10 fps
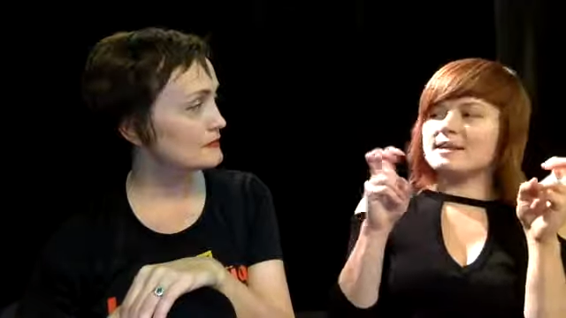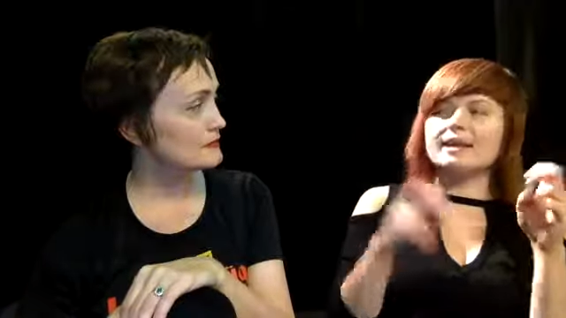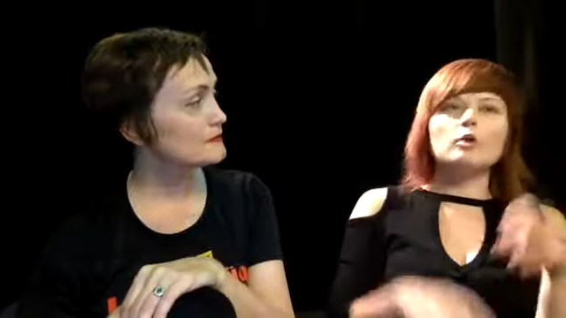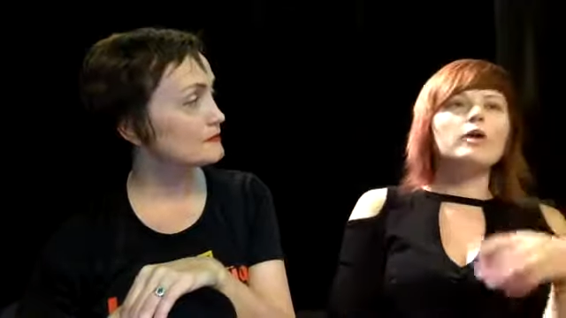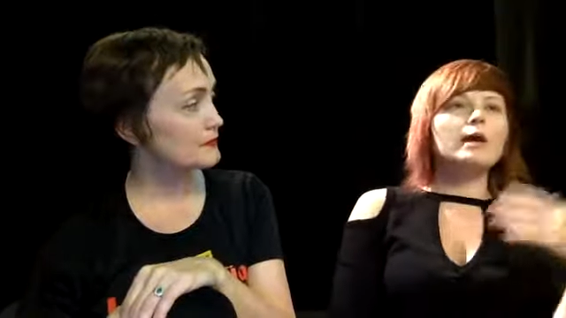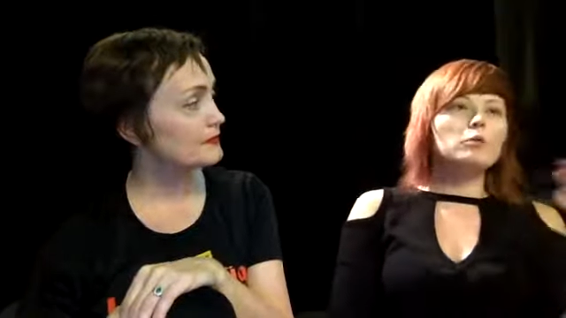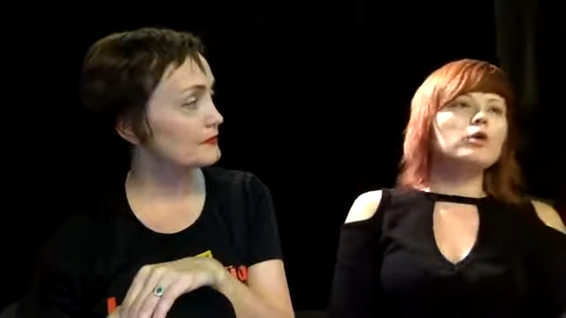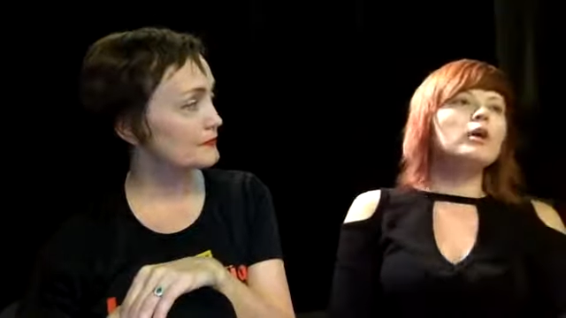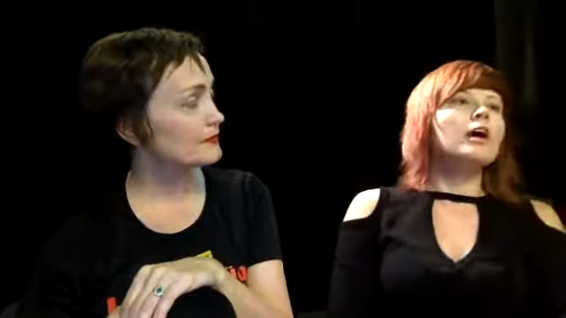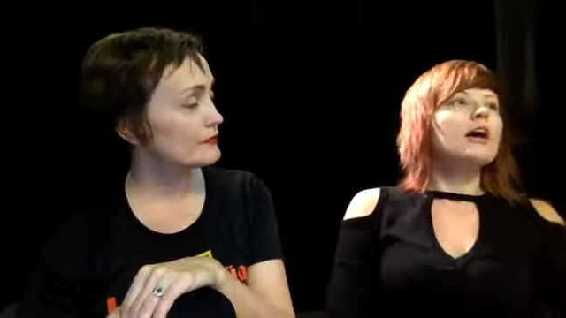Speaker 1: Like, okay,
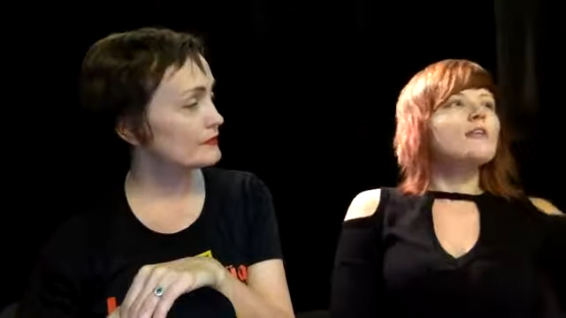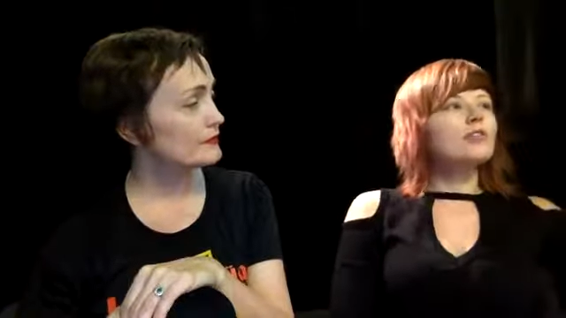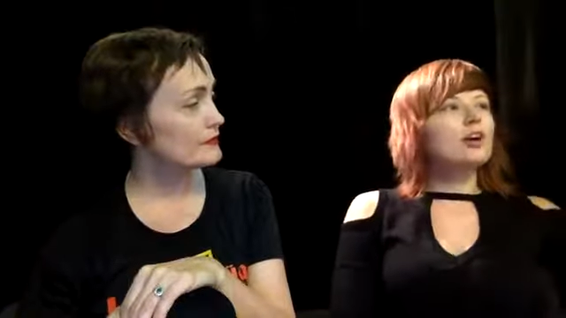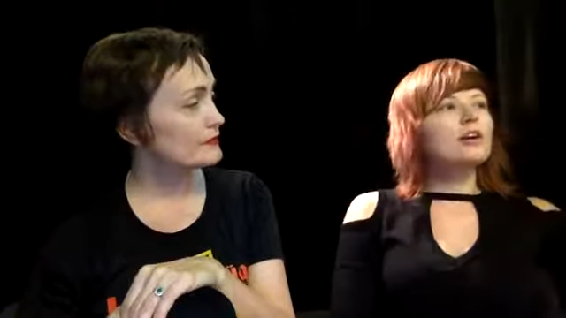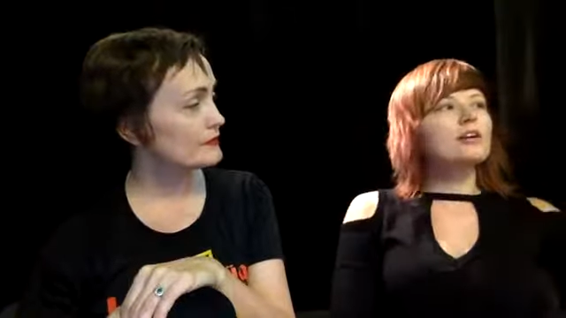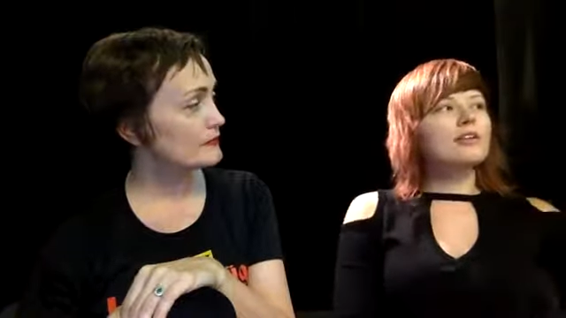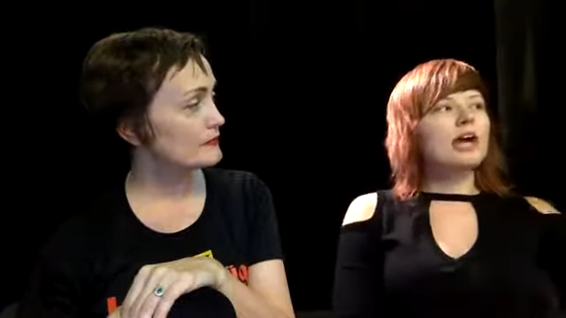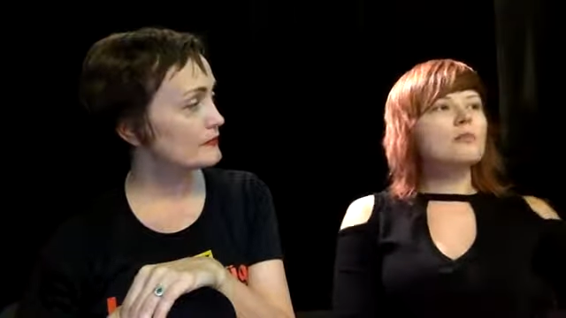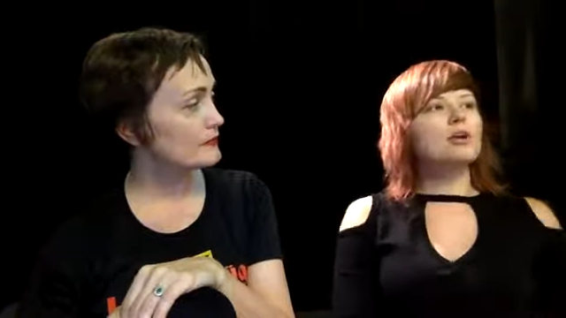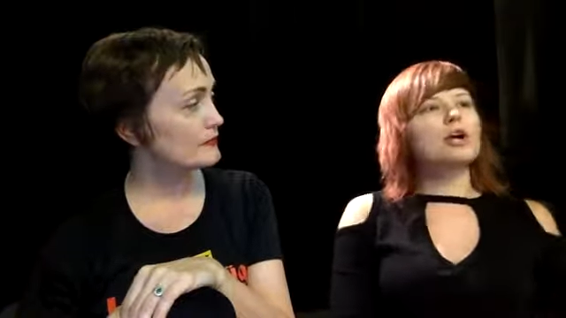well, if you're talking to the
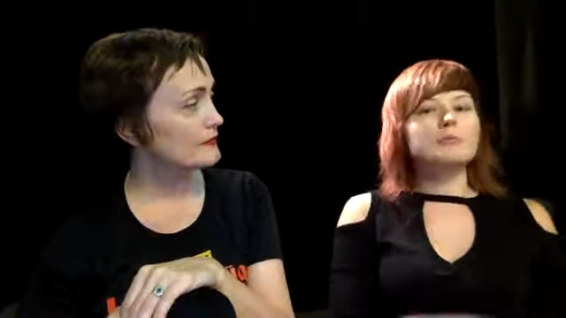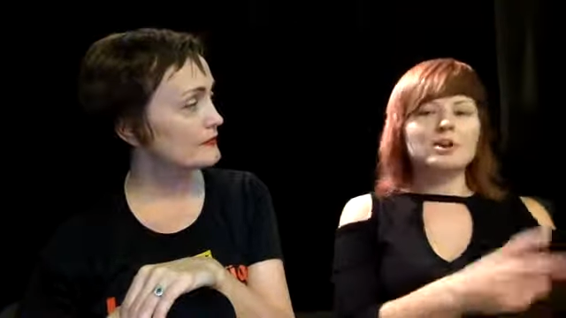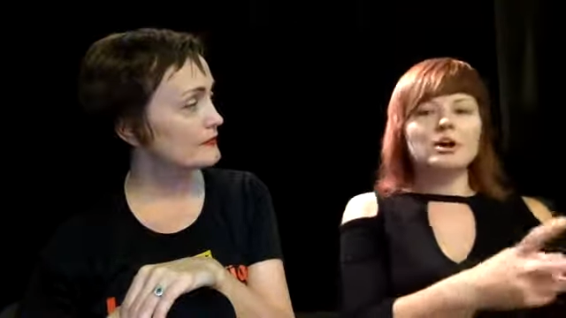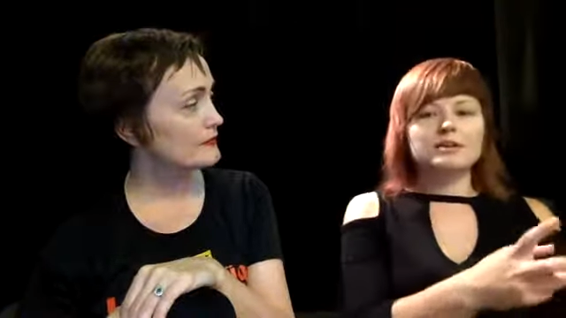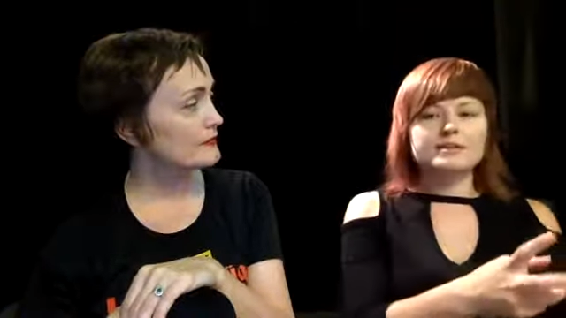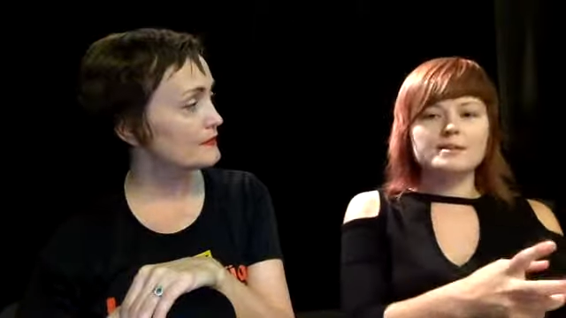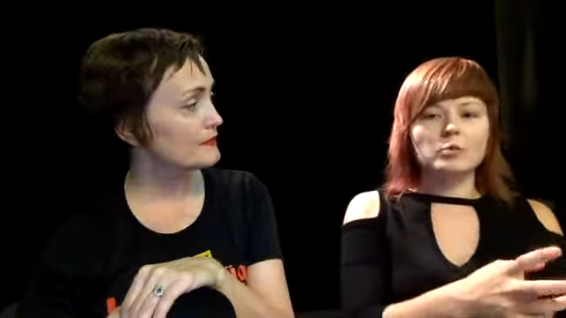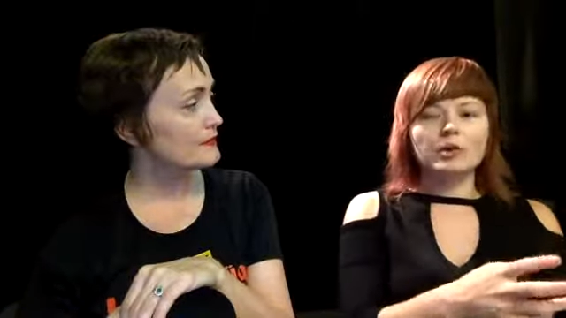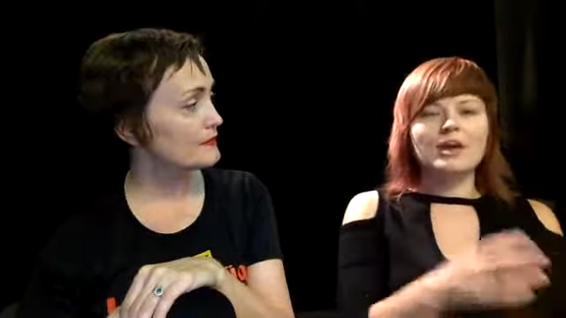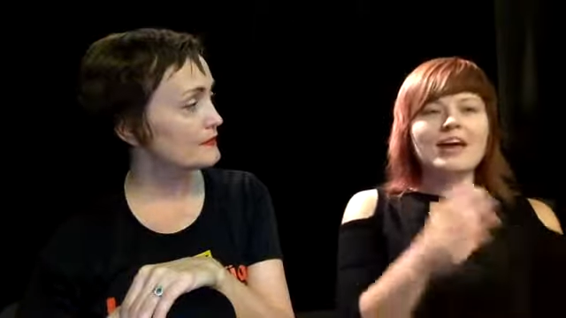camera, you got to be talking to
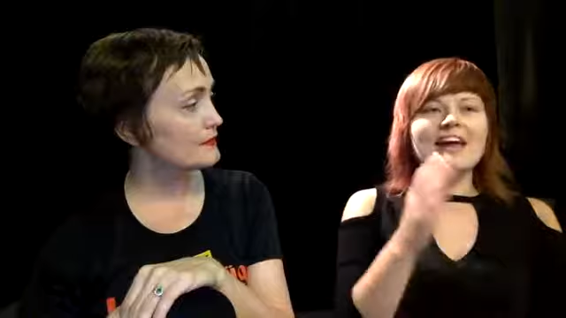someone,